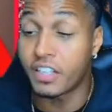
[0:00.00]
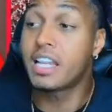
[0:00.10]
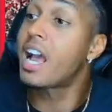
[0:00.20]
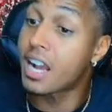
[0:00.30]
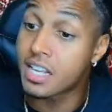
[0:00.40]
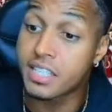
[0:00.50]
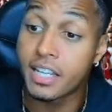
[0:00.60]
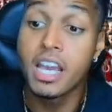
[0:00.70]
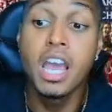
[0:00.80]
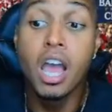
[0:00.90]
Like I said,
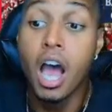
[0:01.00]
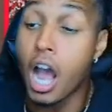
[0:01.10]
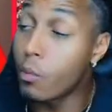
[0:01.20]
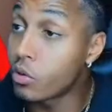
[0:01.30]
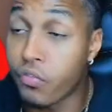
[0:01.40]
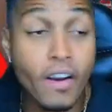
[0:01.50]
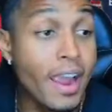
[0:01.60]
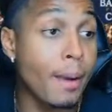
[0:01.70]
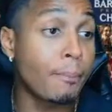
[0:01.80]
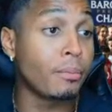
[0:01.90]
I was very
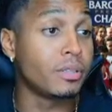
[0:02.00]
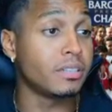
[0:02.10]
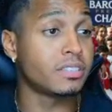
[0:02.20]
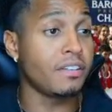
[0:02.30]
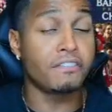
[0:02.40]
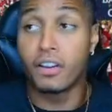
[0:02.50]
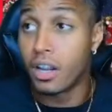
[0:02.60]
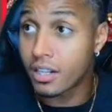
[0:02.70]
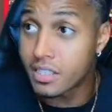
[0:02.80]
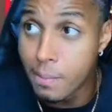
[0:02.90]
happy with the team for
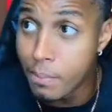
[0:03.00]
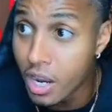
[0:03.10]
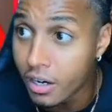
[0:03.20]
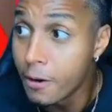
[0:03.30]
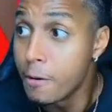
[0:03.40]
Luxembourg.